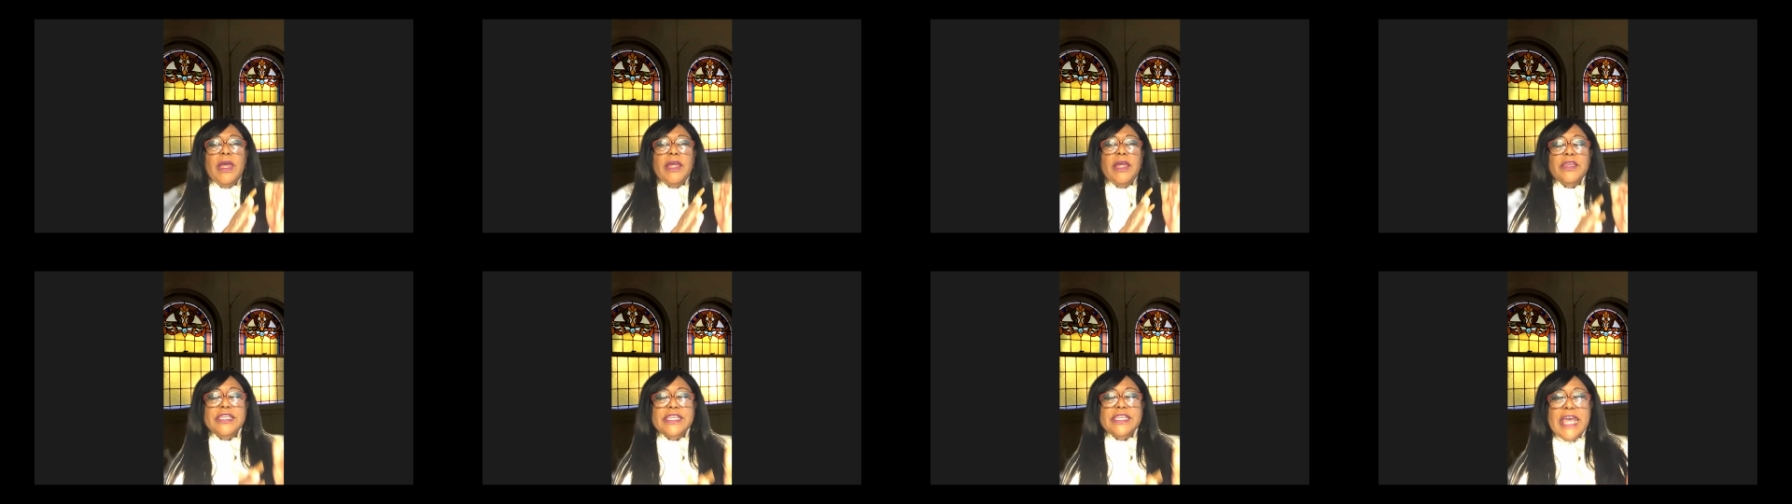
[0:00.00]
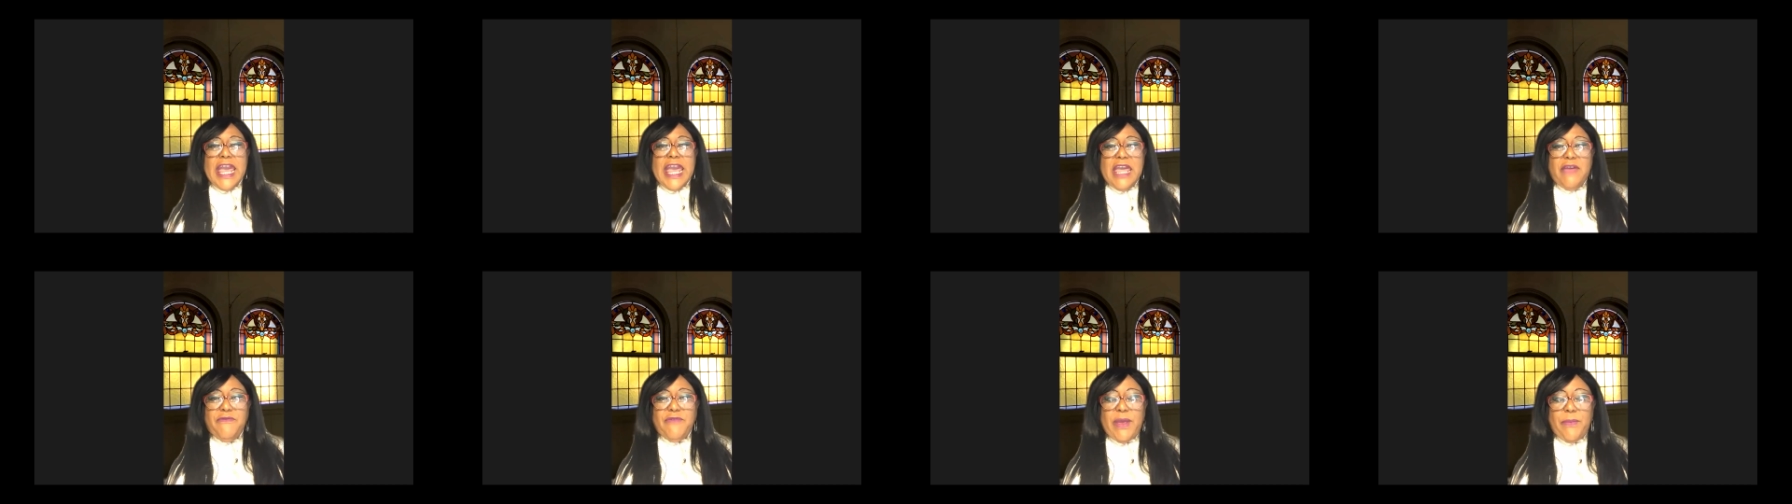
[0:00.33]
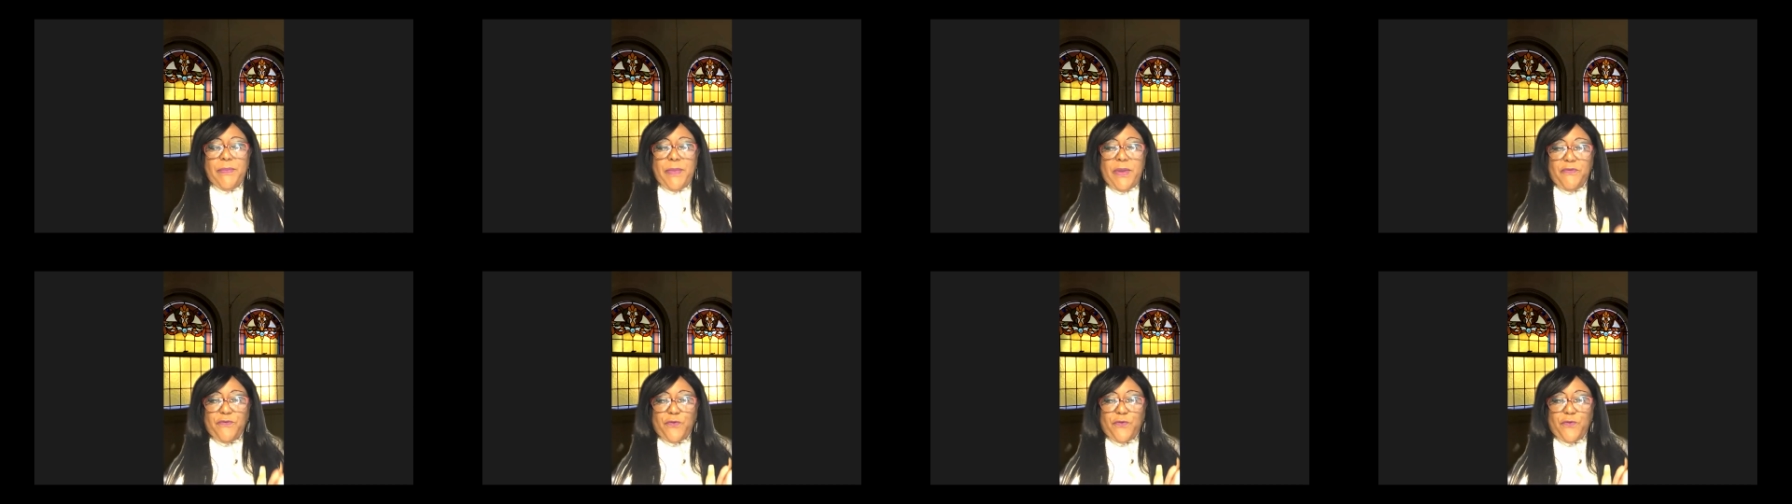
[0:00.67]
David,
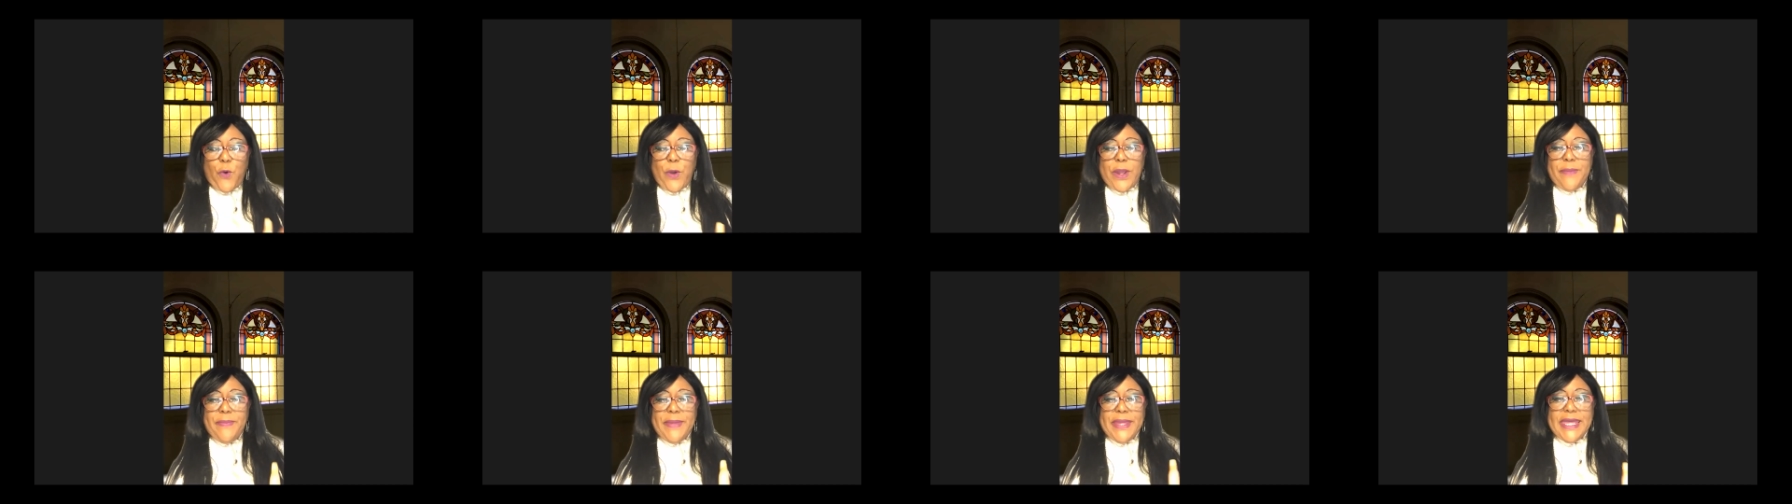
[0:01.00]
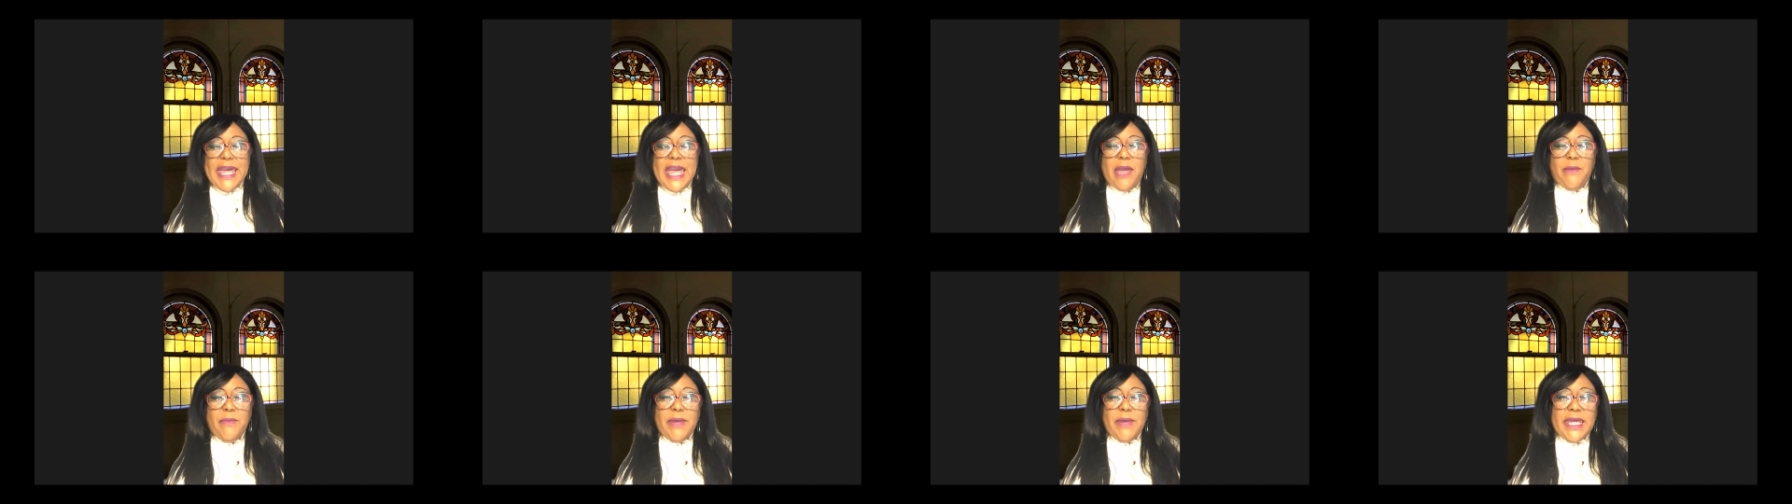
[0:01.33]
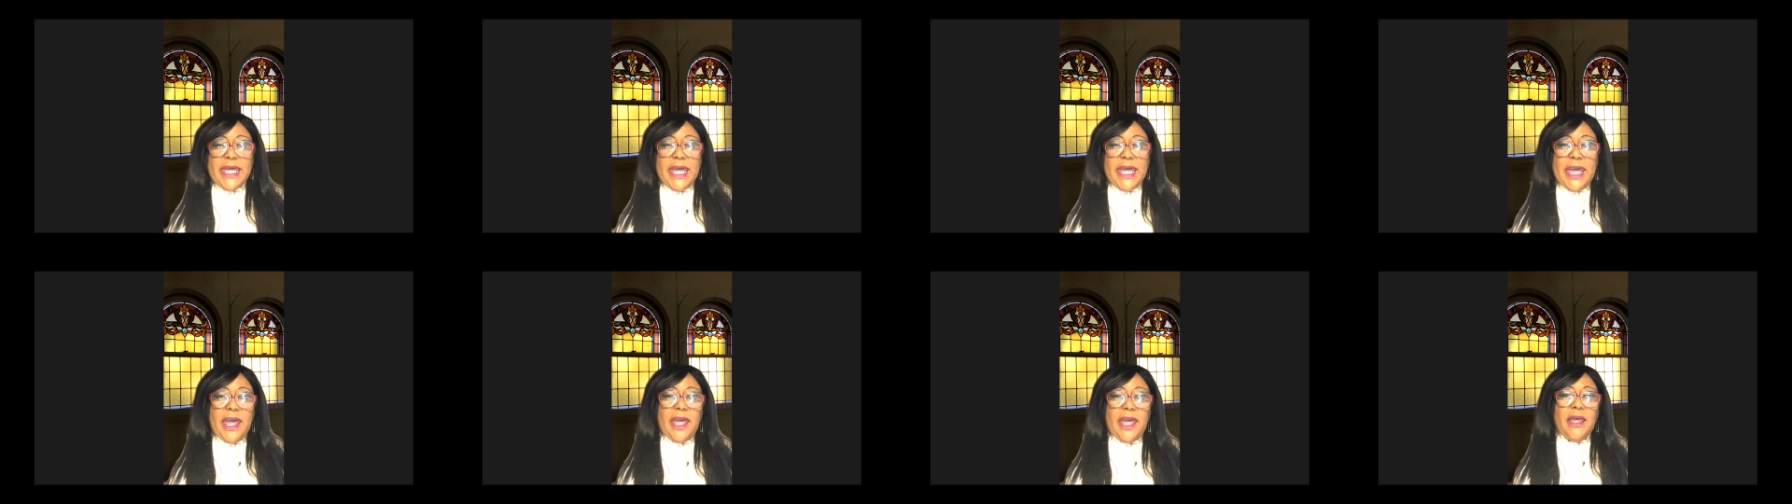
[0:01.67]
before he became a
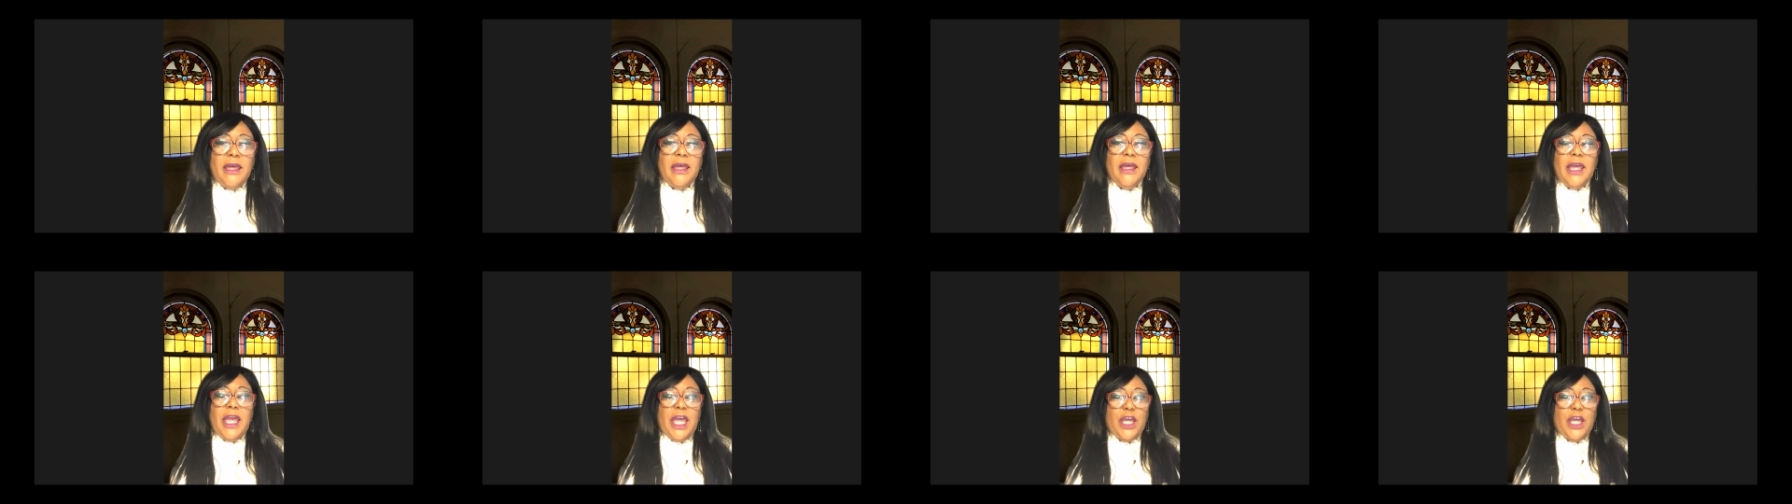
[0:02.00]
king,